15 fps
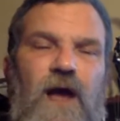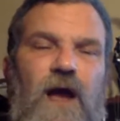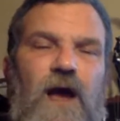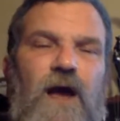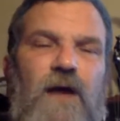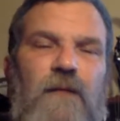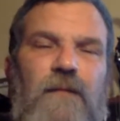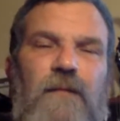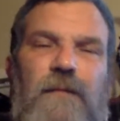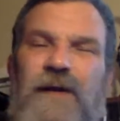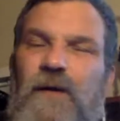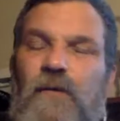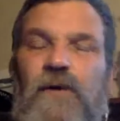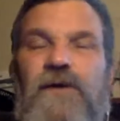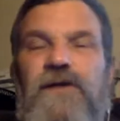But I
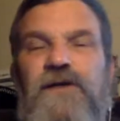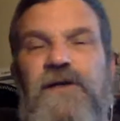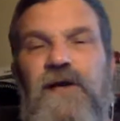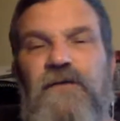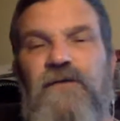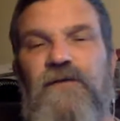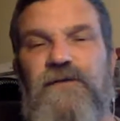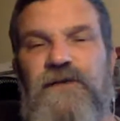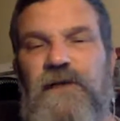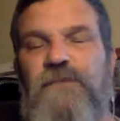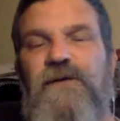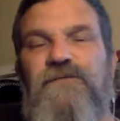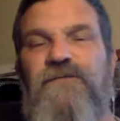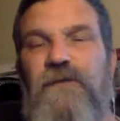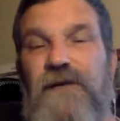wanted to cover
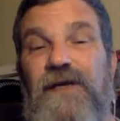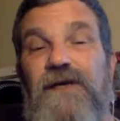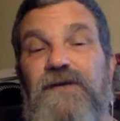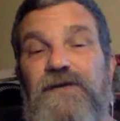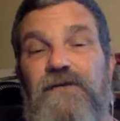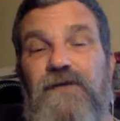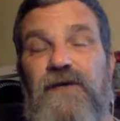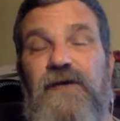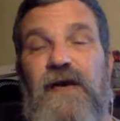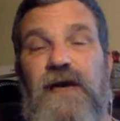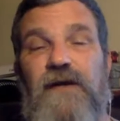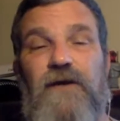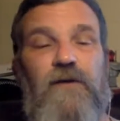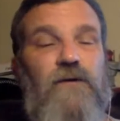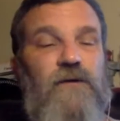something from each of the
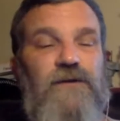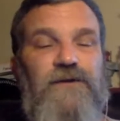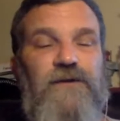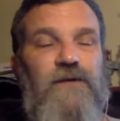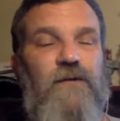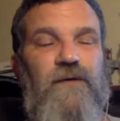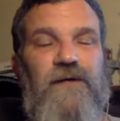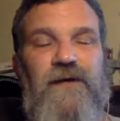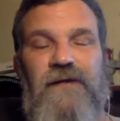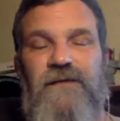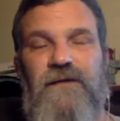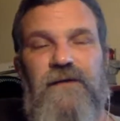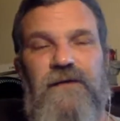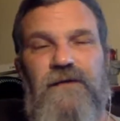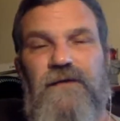categories. We got
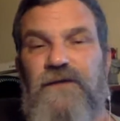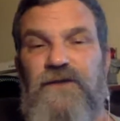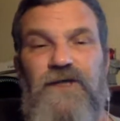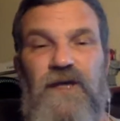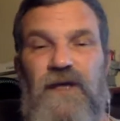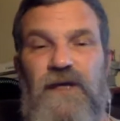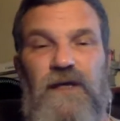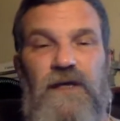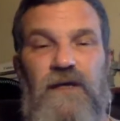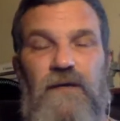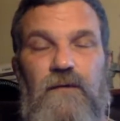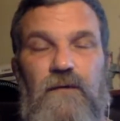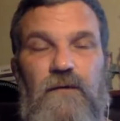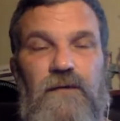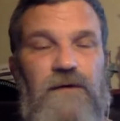the Cheeky
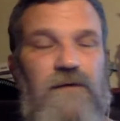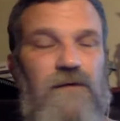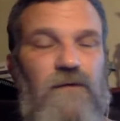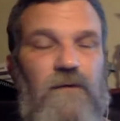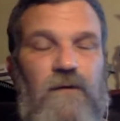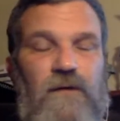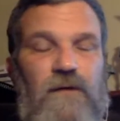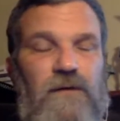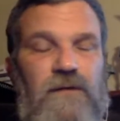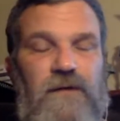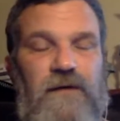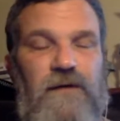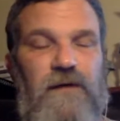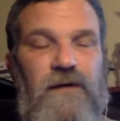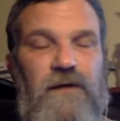with
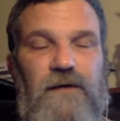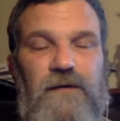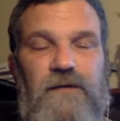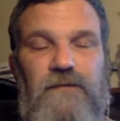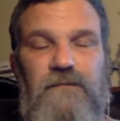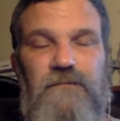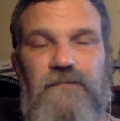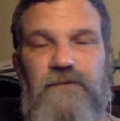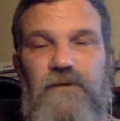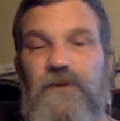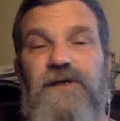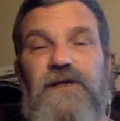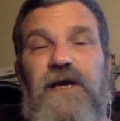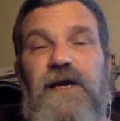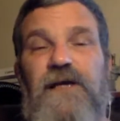the
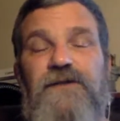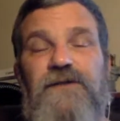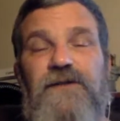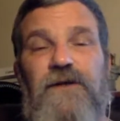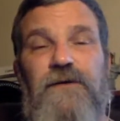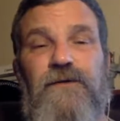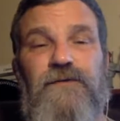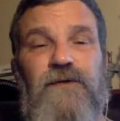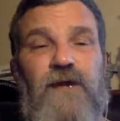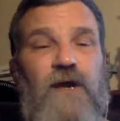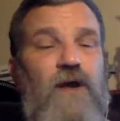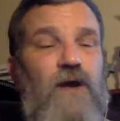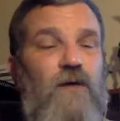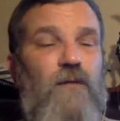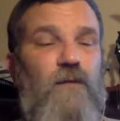Georgia Guidestones.
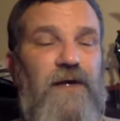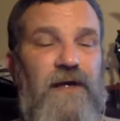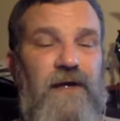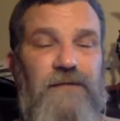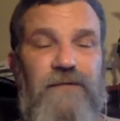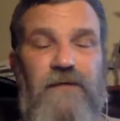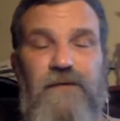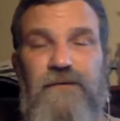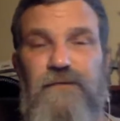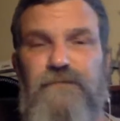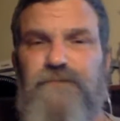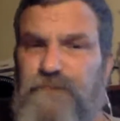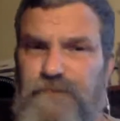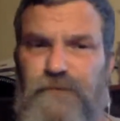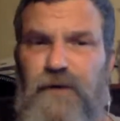We got the
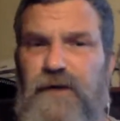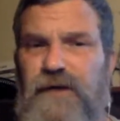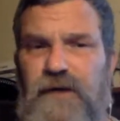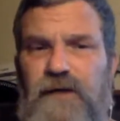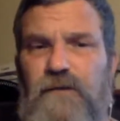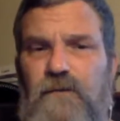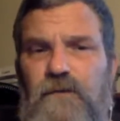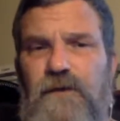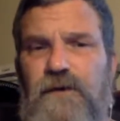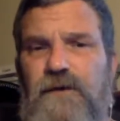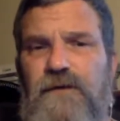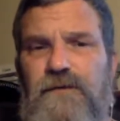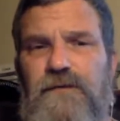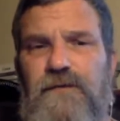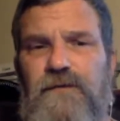Freaky
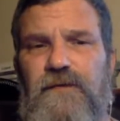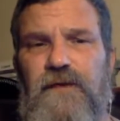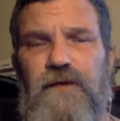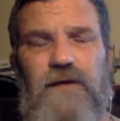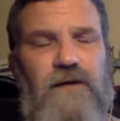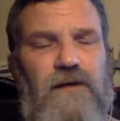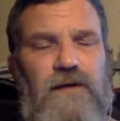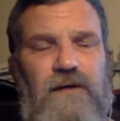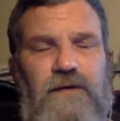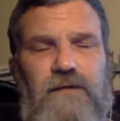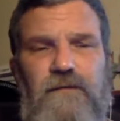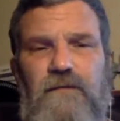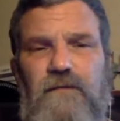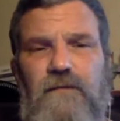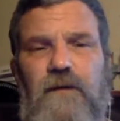with the
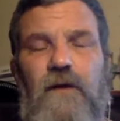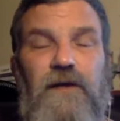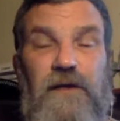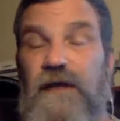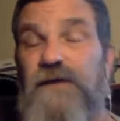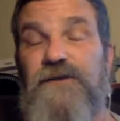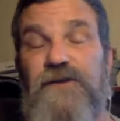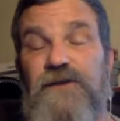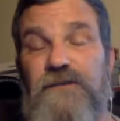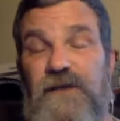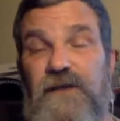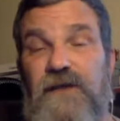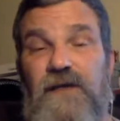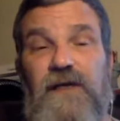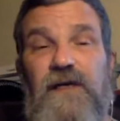
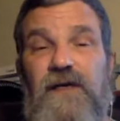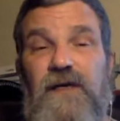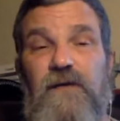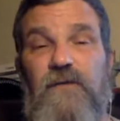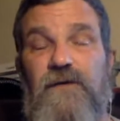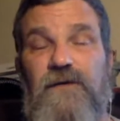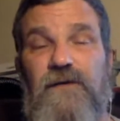Geeky with